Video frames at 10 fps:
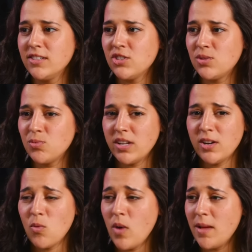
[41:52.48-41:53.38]
Just in
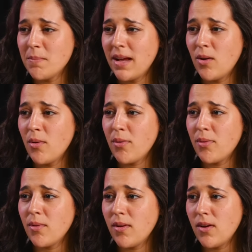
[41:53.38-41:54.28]
a wet mouth,
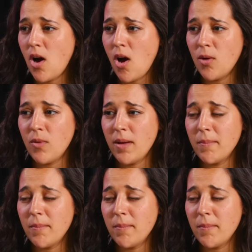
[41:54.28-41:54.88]
a hot wet